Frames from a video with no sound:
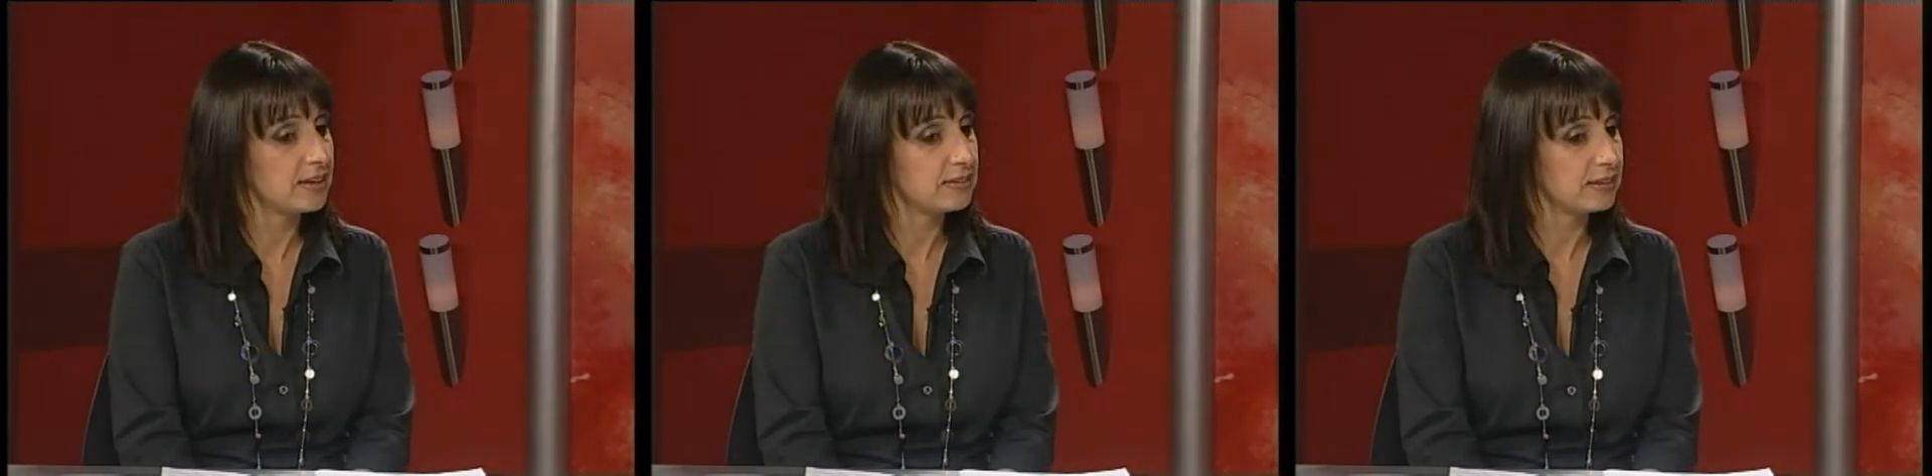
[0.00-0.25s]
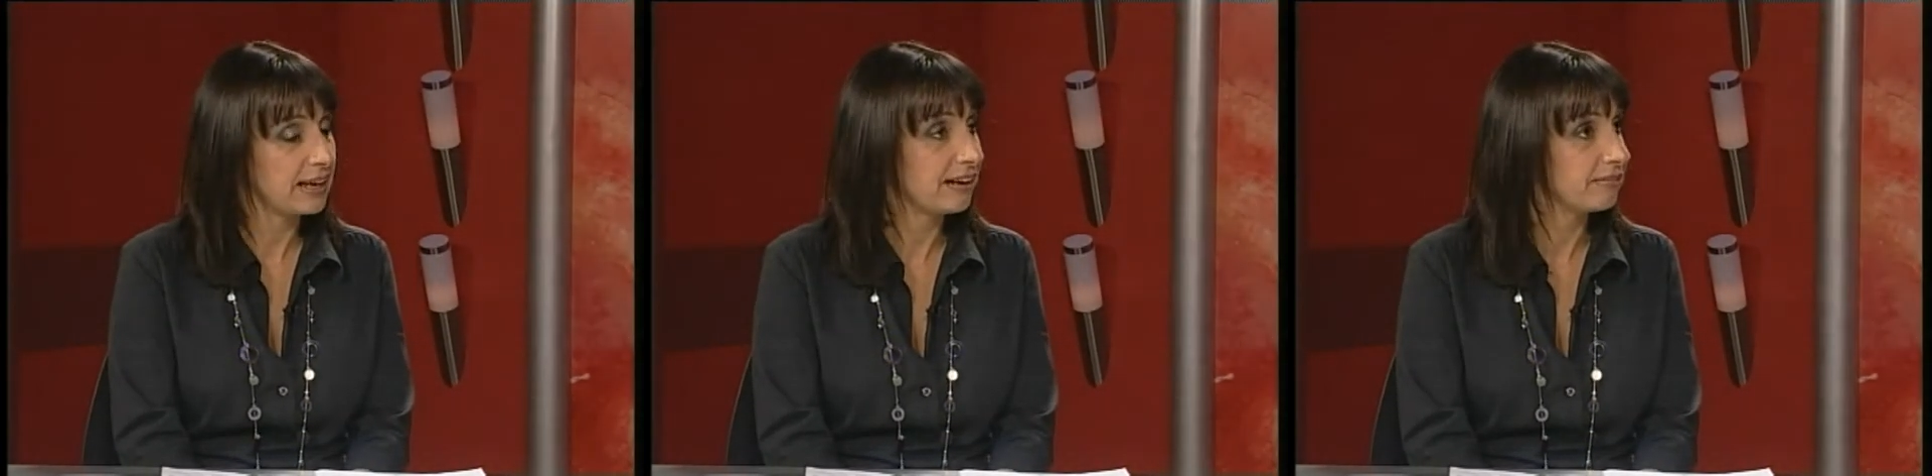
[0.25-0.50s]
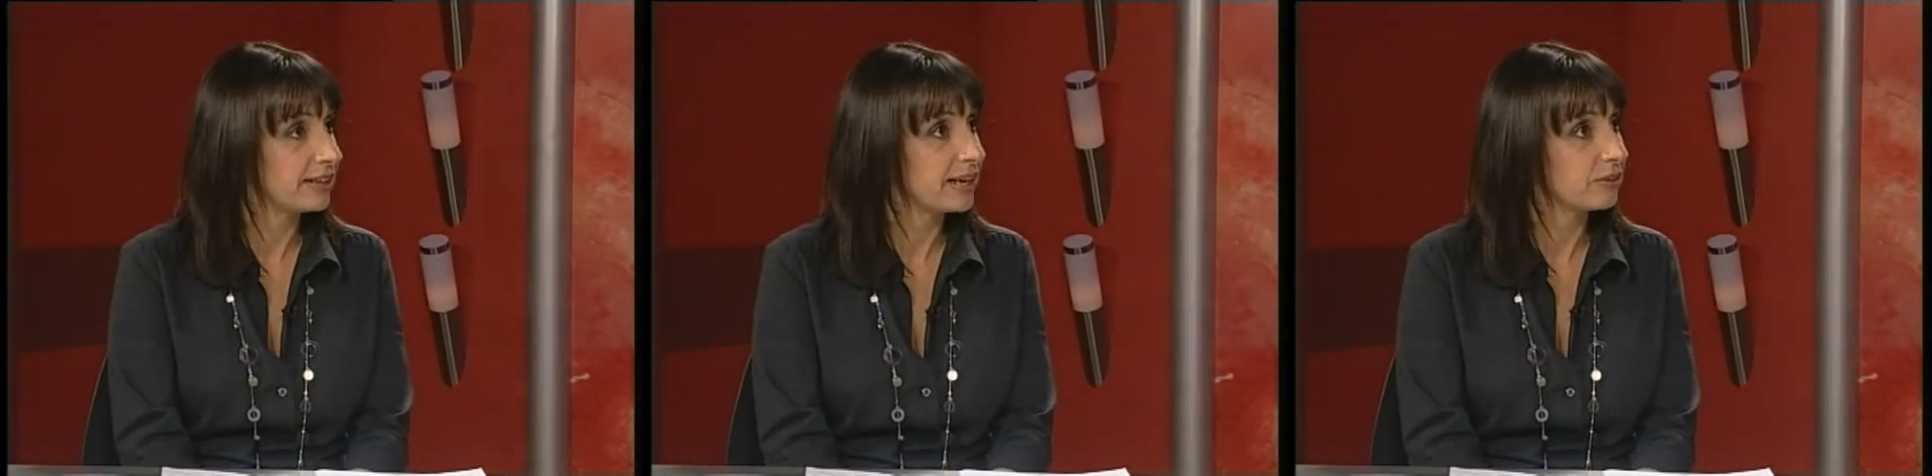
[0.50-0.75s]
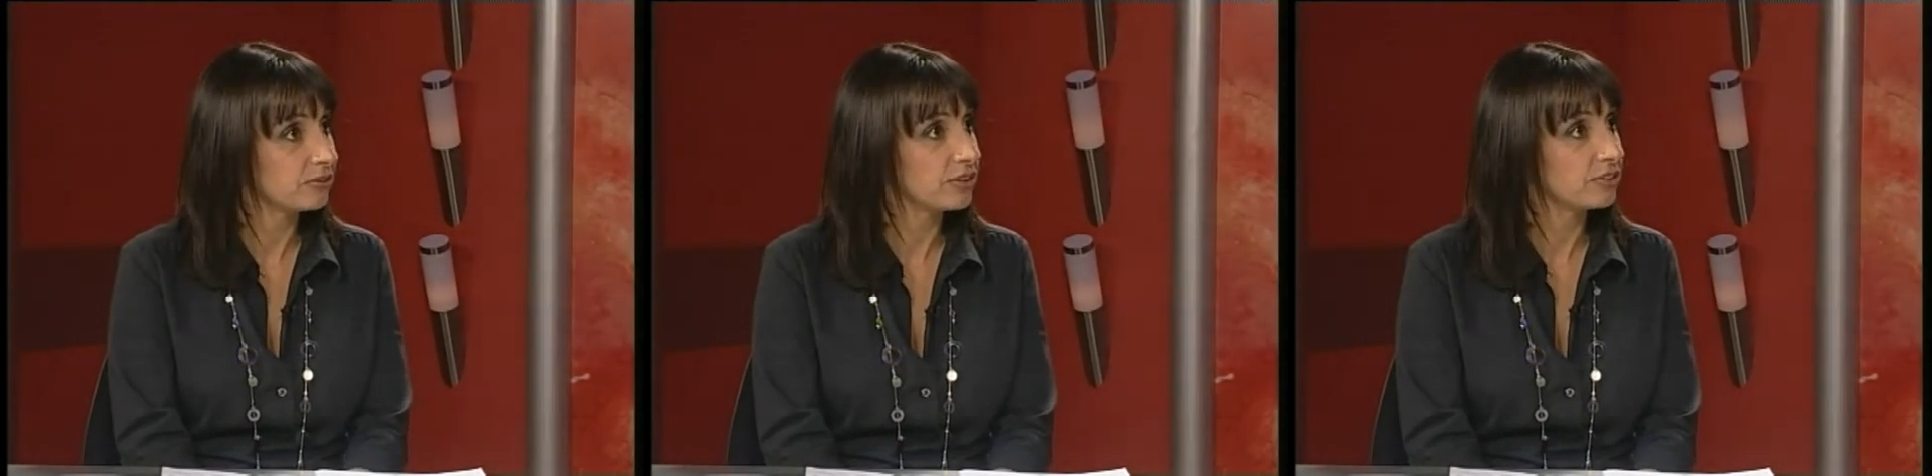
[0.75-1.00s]
to carry
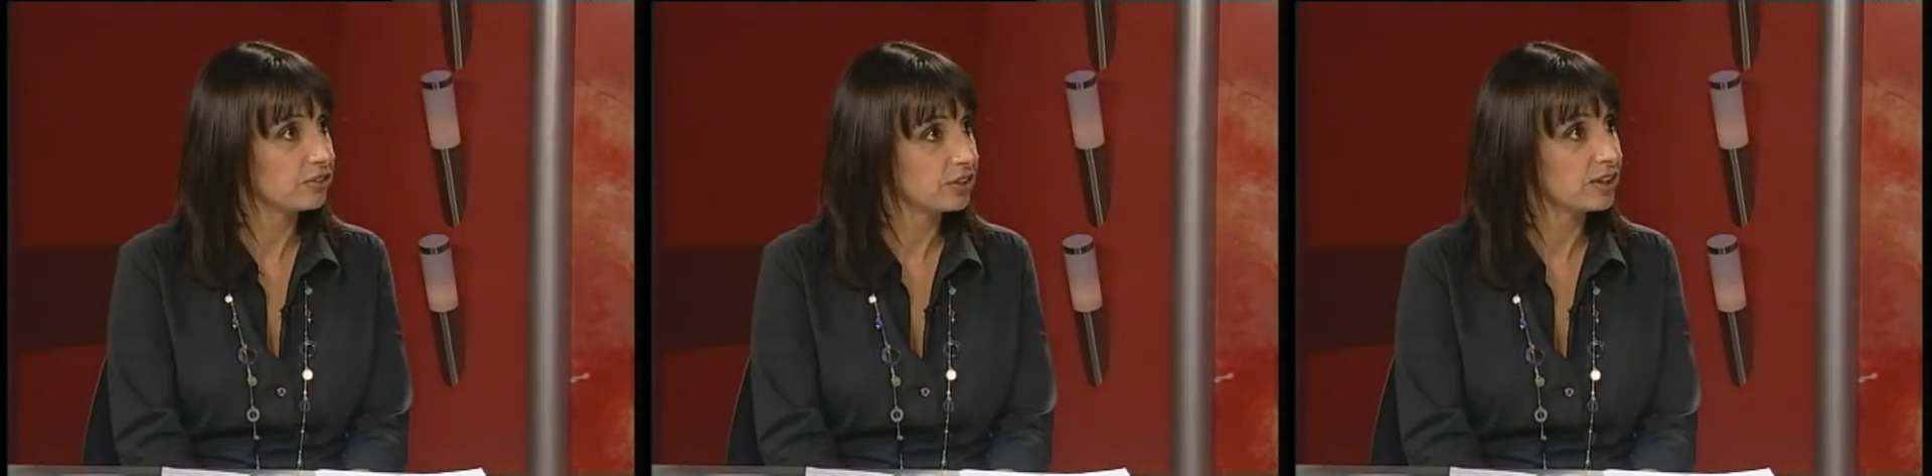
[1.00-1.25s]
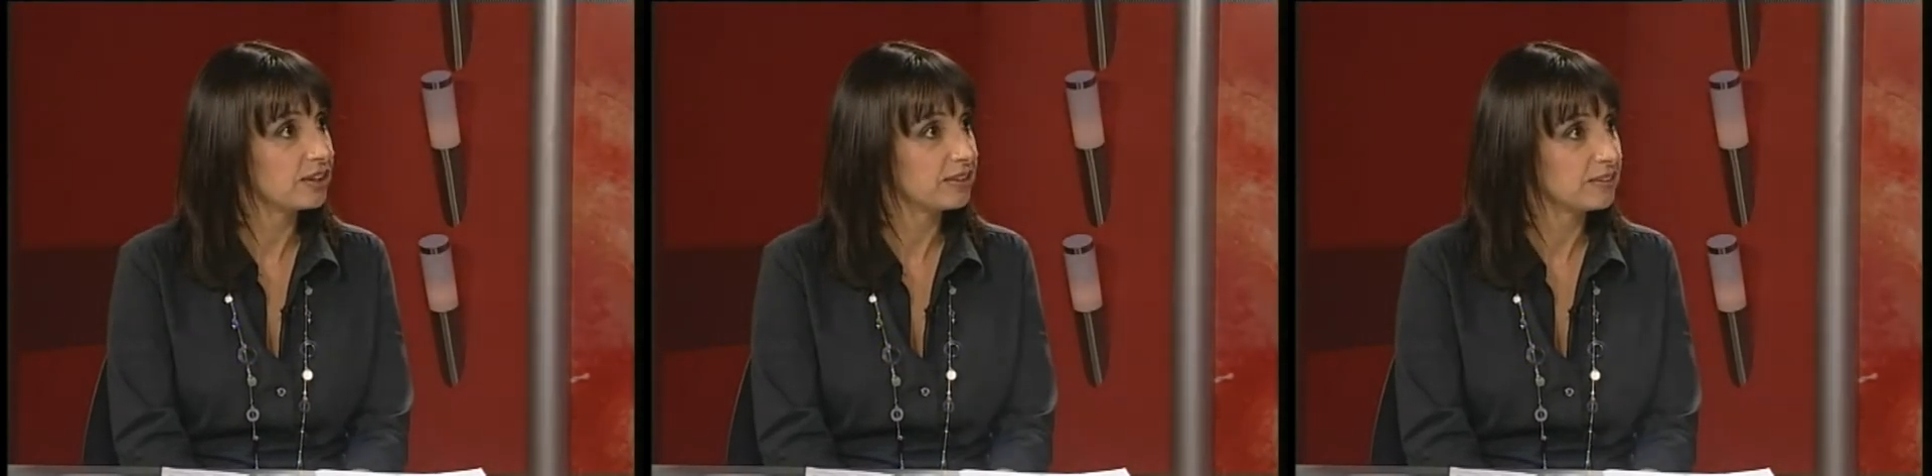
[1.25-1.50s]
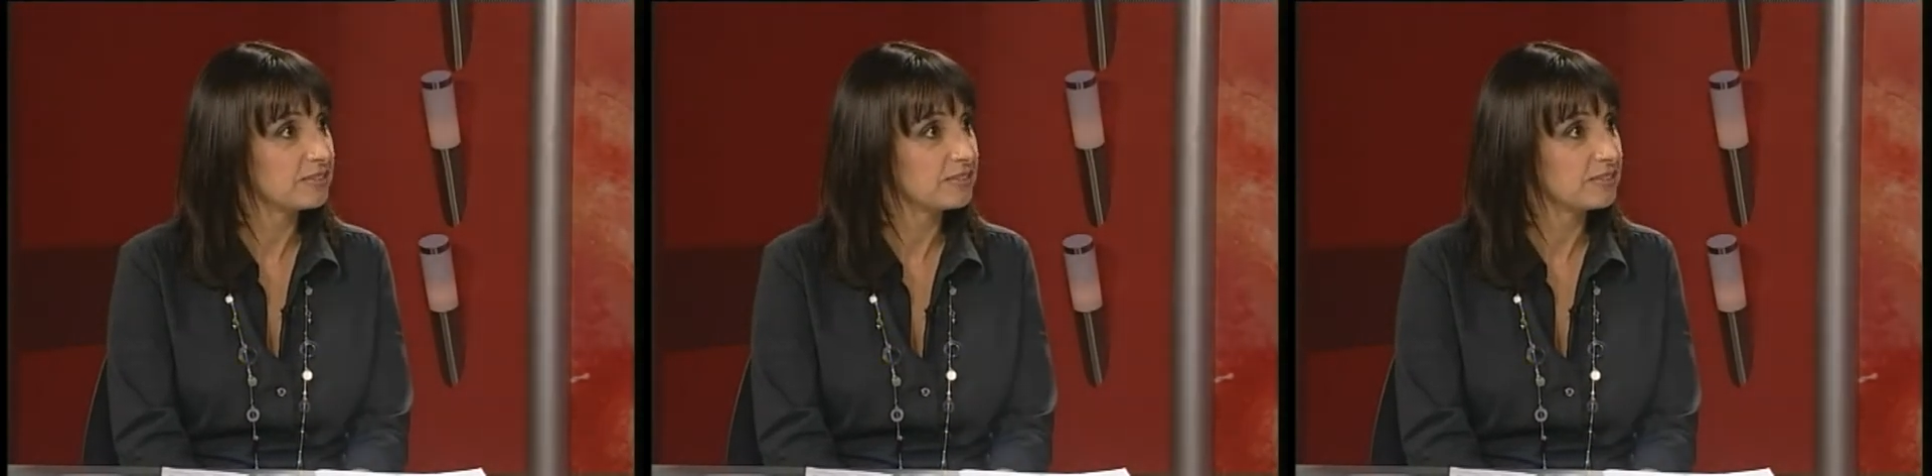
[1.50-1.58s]
out such a